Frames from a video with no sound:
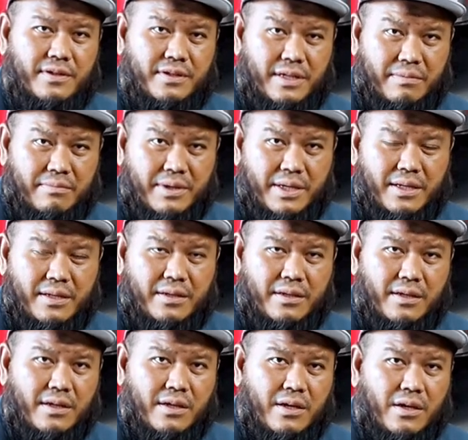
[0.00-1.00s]
dumbbell
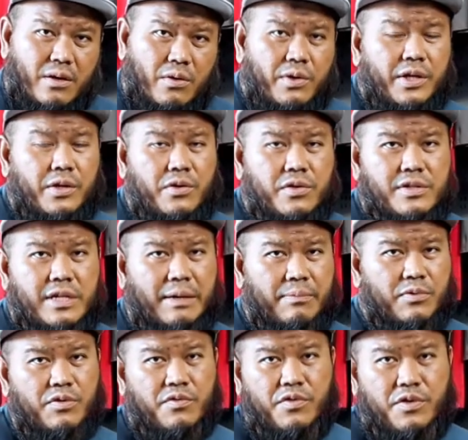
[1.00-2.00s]
only goes
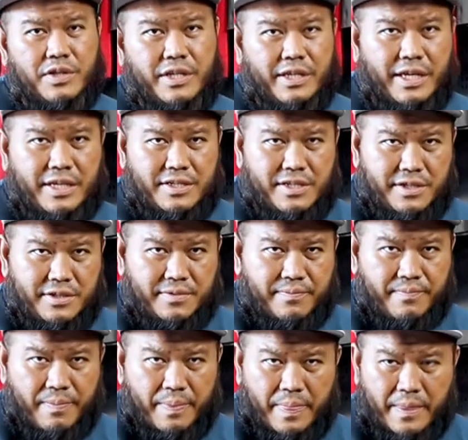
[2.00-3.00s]
up to 40 kgs.
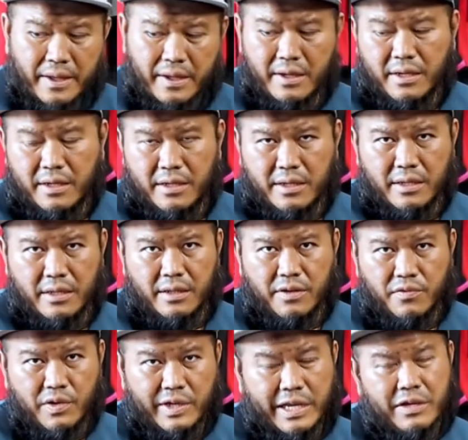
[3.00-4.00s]

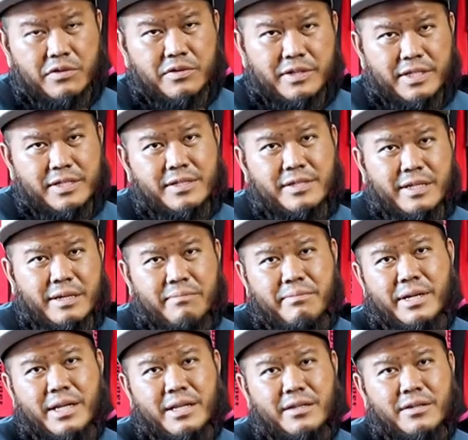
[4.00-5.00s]
The Vulcano disc
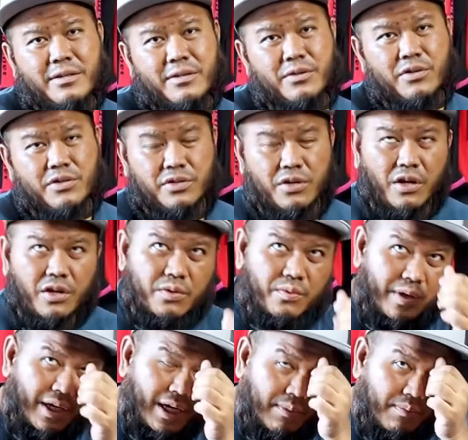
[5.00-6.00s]
dumbbell goes all the
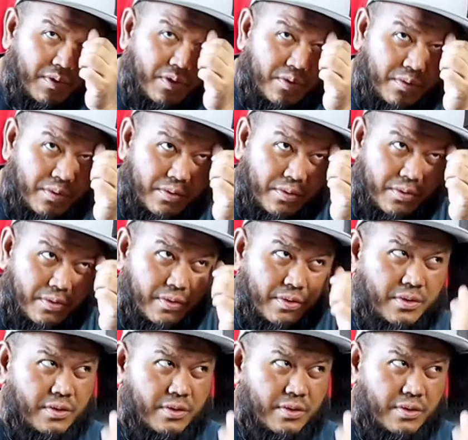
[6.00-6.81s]
way up to